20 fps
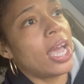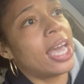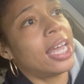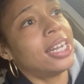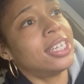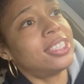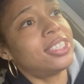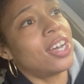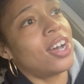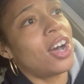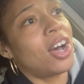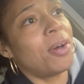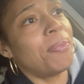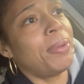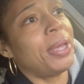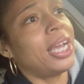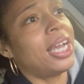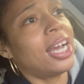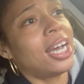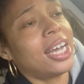and it's all
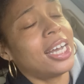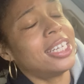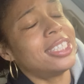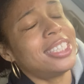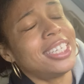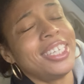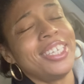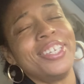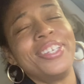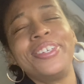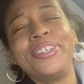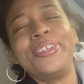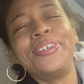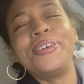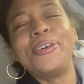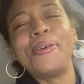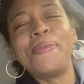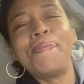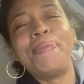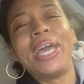because of
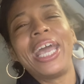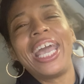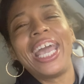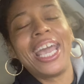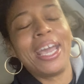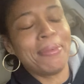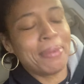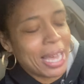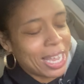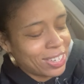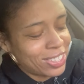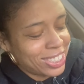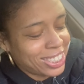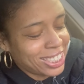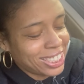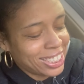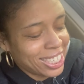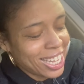you, babe. Energy's